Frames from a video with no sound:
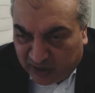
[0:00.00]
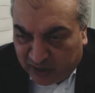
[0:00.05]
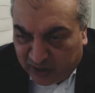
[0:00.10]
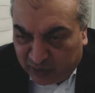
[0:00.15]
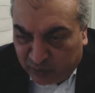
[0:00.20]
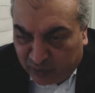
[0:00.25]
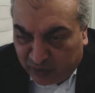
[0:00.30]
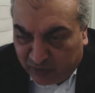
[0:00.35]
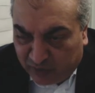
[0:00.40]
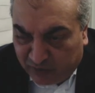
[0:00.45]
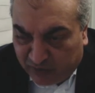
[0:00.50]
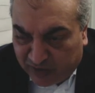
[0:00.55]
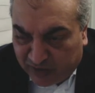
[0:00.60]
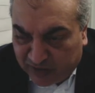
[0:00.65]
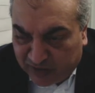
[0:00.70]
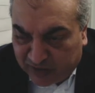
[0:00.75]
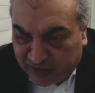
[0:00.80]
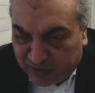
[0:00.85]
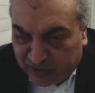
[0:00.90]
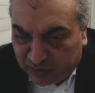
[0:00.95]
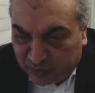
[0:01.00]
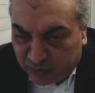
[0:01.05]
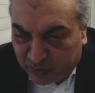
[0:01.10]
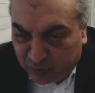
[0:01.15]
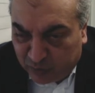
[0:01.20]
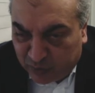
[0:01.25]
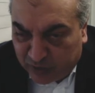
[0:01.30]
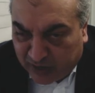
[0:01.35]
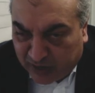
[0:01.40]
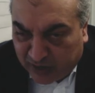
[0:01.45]
and we felt that
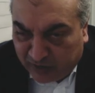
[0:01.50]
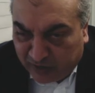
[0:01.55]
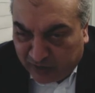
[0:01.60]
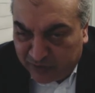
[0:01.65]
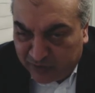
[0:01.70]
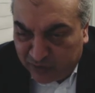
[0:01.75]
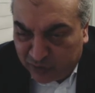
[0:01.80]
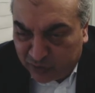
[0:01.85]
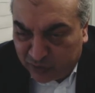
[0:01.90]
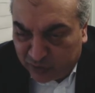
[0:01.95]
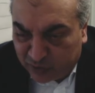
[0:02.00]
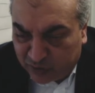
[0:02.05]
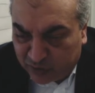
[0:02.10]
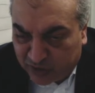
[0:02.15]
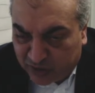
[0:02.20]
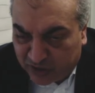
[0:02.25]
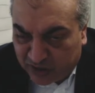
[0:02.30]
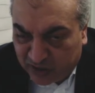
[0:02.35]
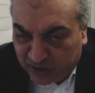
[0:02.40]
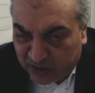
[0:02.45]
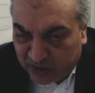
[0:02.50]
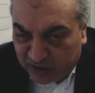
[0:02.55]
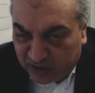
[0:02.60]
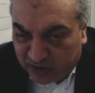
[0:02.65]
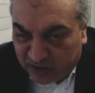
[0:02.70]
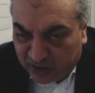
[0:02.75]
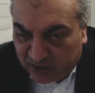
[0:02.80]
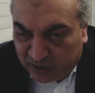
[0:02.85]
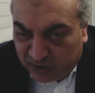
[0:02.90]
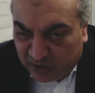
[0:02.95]
we would have certainty
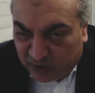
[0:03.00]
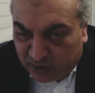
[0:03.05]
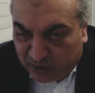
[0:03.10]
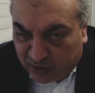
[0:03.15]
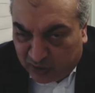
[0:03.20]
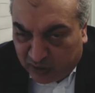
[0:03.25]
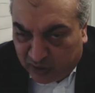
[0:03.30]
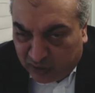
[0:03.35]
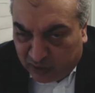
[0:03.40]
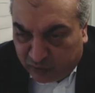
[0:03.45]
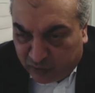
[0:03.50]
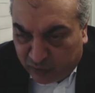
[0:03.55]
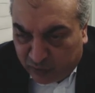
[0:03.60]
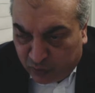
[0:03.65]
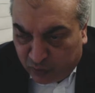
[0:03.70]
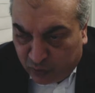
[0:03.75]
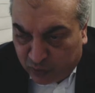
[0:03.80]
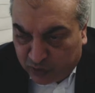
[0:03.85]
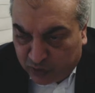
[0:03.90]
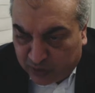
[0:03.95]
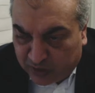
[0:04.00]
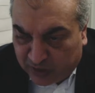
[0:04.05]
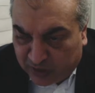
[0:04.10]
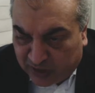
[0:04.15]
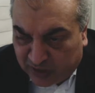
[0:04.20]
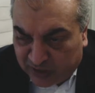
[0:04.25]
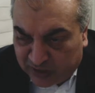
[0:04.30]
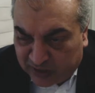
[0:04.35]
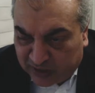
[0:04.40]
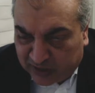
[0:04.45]
if we looked
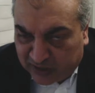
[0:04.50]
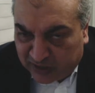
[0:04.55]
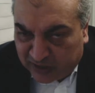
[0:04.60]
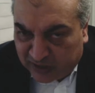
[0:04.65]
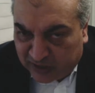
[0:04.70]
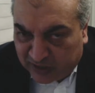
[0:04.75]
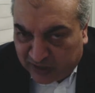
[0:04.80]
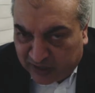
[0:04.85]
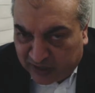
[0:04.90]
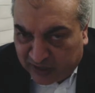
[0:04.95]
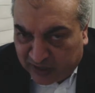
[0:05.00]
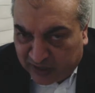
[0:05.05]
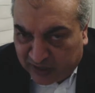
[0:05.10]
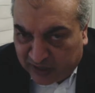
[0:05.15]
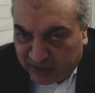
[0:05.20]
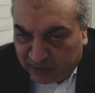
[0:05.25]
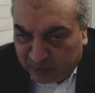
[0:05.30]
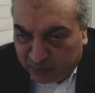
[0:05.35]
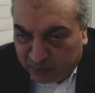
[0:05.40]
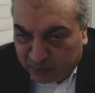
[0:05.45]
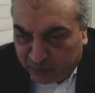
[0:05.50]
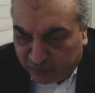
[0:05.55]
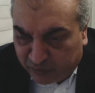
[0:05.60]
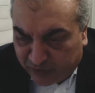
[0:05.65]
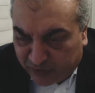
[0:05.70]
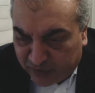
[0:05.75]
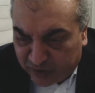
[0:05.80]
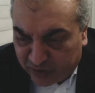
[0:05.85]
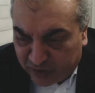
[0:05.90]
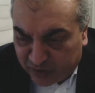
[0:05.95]
at a
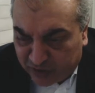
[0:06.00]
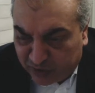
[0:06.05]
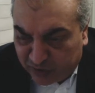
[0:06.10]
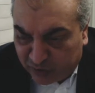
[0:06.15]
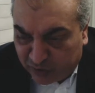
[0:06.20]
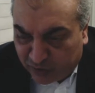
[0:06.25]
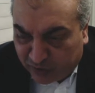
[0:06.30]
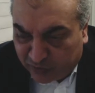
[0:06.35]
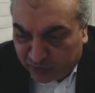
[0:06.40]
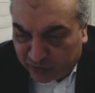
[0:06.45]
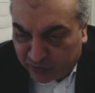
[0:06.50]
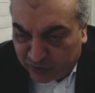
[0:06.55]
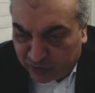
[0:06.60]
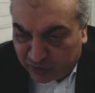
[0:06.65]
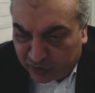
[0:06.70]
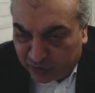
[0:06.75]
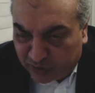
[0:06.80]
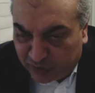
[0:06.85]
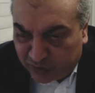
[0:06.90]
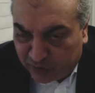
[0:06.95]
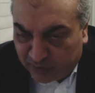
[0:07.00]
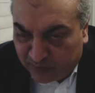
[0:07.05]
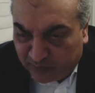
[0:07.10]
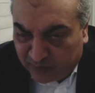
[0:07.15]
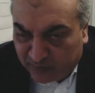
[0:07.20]
professionally drafted